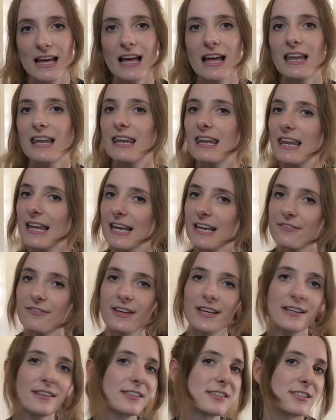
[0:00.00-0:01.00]

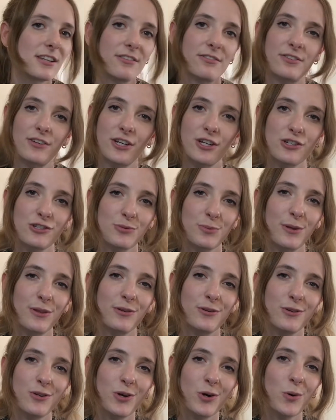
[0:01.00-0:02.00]
leaving sufferers with
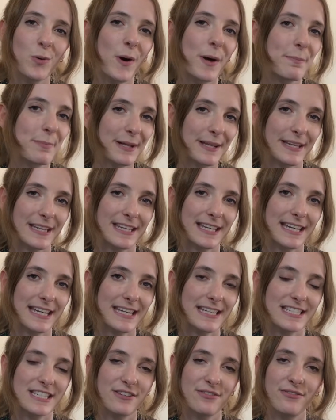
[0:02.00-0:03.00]
no ability
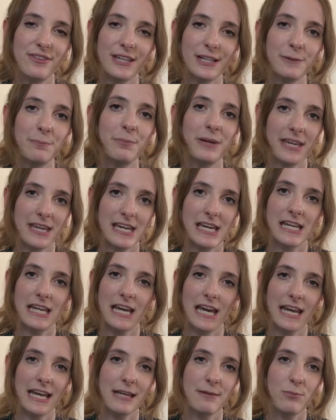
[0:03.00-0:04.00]
to feel pain
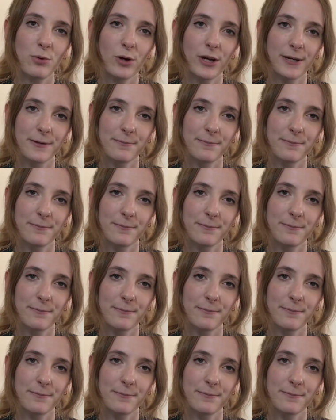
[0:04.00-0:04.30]
anymore.